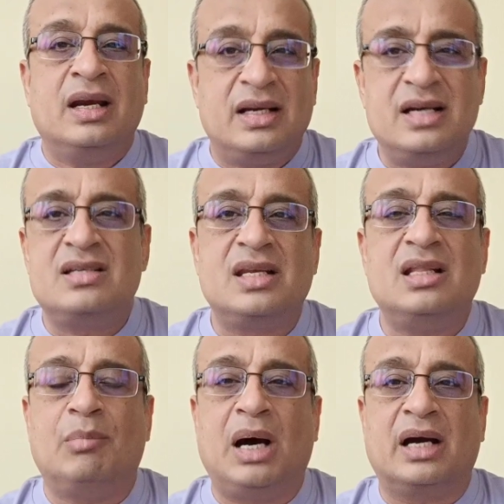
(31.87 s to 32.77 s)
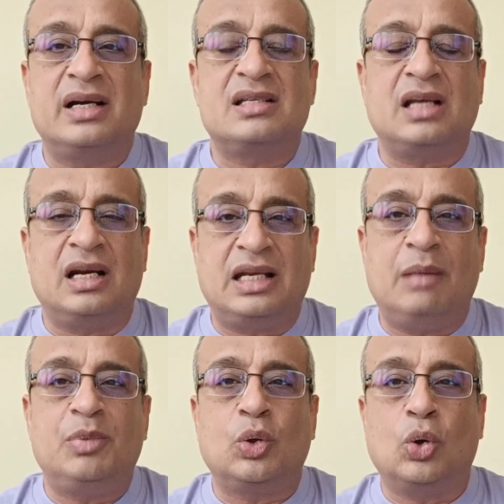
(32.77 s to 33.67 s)
did see the markets
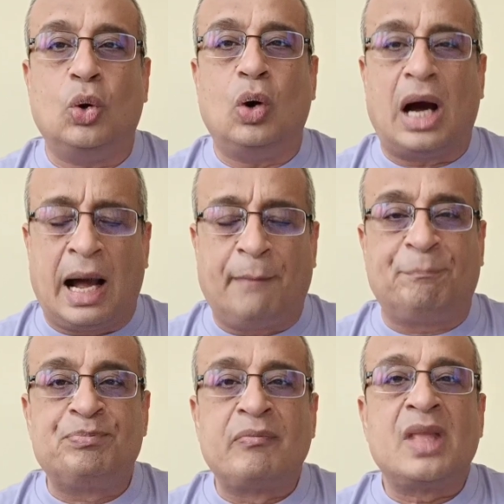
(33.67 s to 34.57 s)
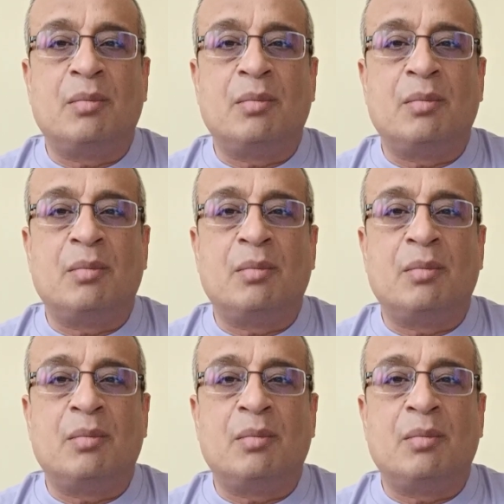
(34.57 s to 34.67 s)
attempt to go up.